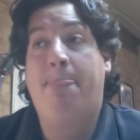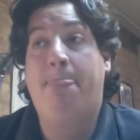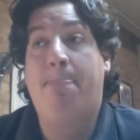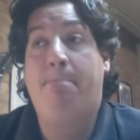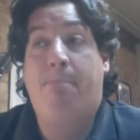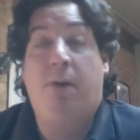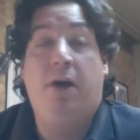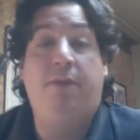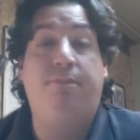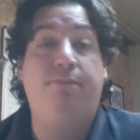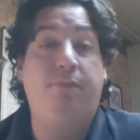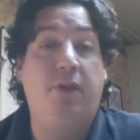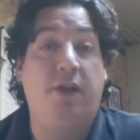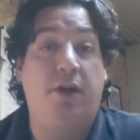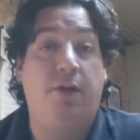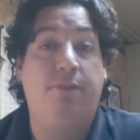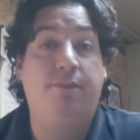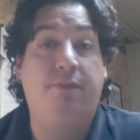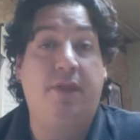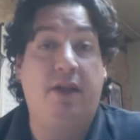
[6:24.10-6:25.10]
But,
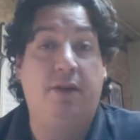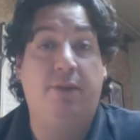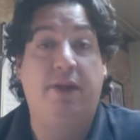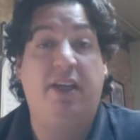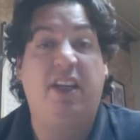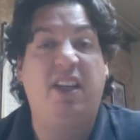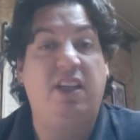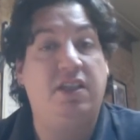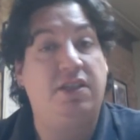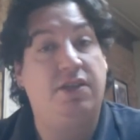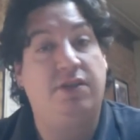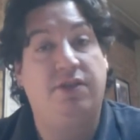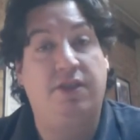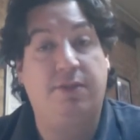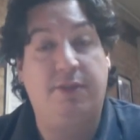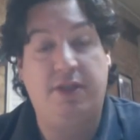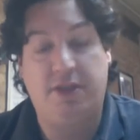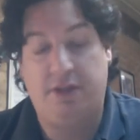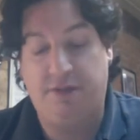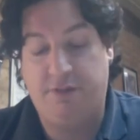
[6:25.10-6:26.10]
that'll make an easier
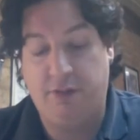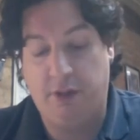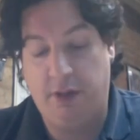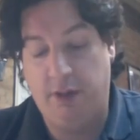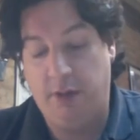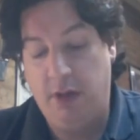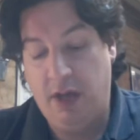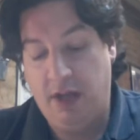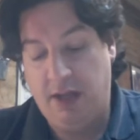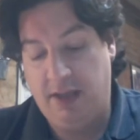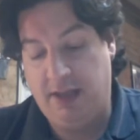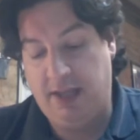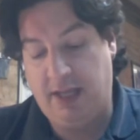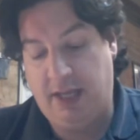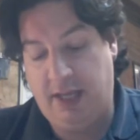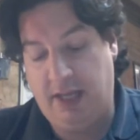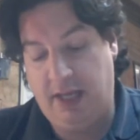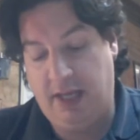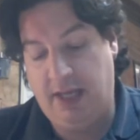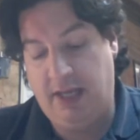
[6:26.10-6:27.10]
semester for you.
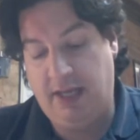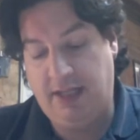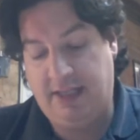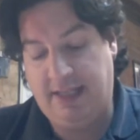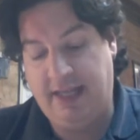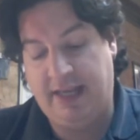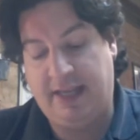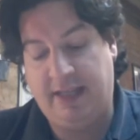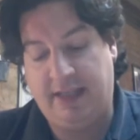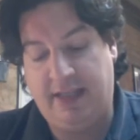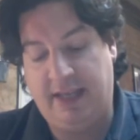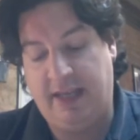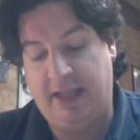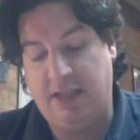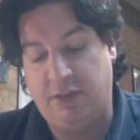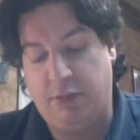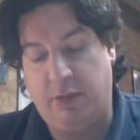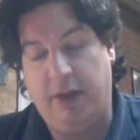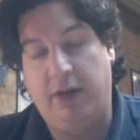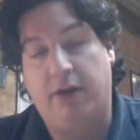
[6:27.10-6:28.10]
The second thing
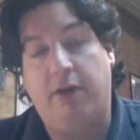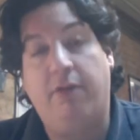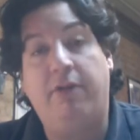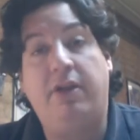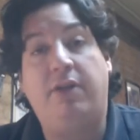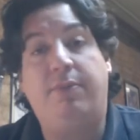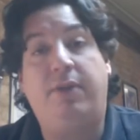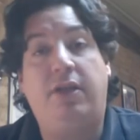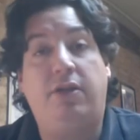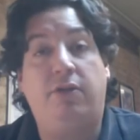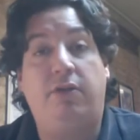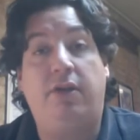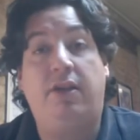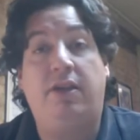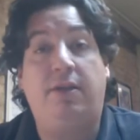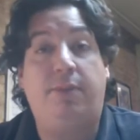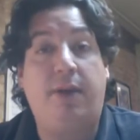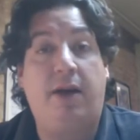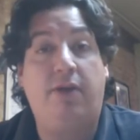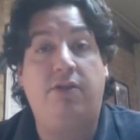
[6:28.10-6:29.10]
is we are going to be doing
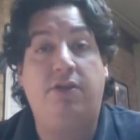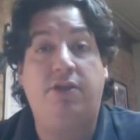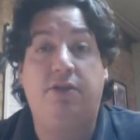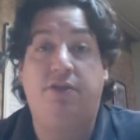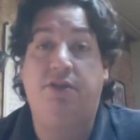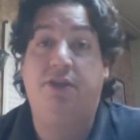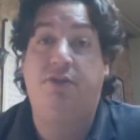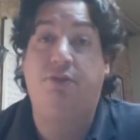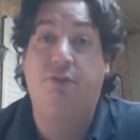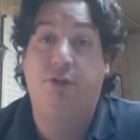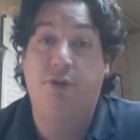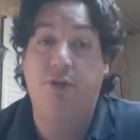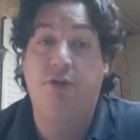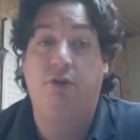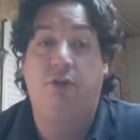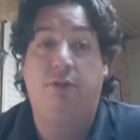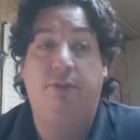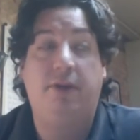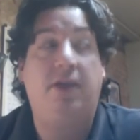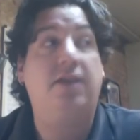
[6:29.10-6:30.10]
the power searching through
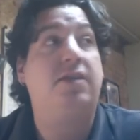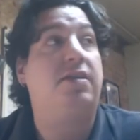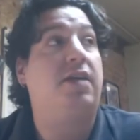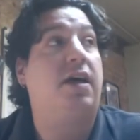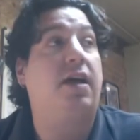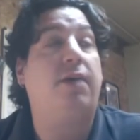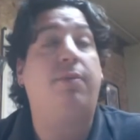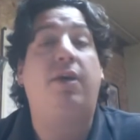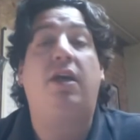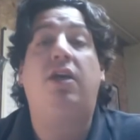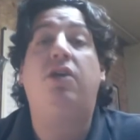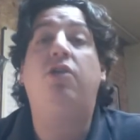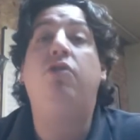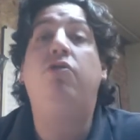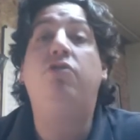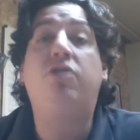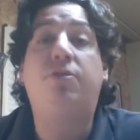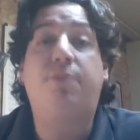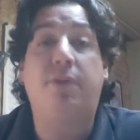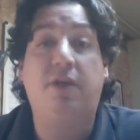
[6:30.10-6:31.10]
Google, because I am a
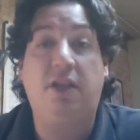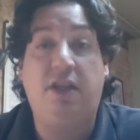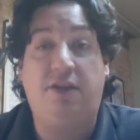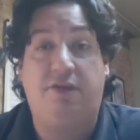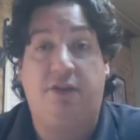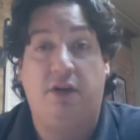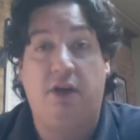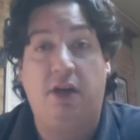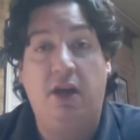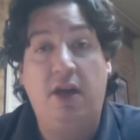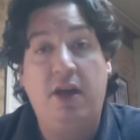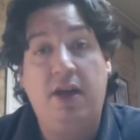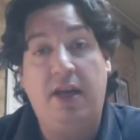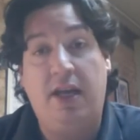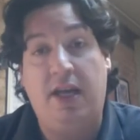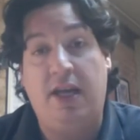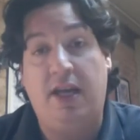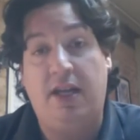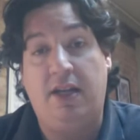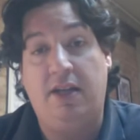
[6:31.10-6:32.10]
huge believer
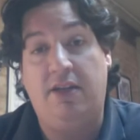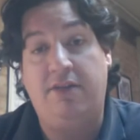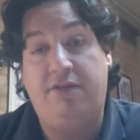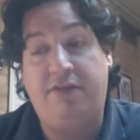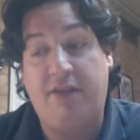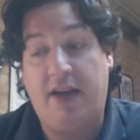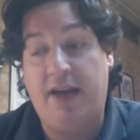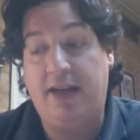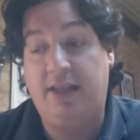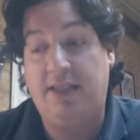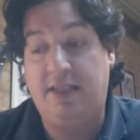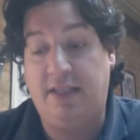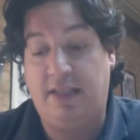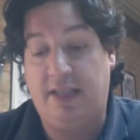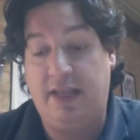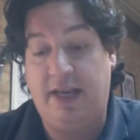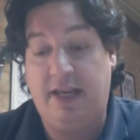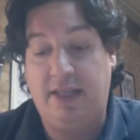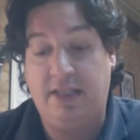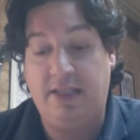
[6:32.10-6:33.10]
in the fact
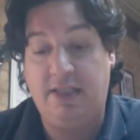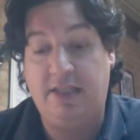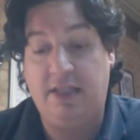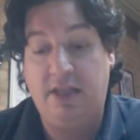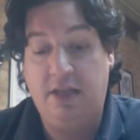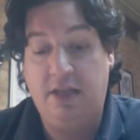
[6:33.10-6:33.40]
that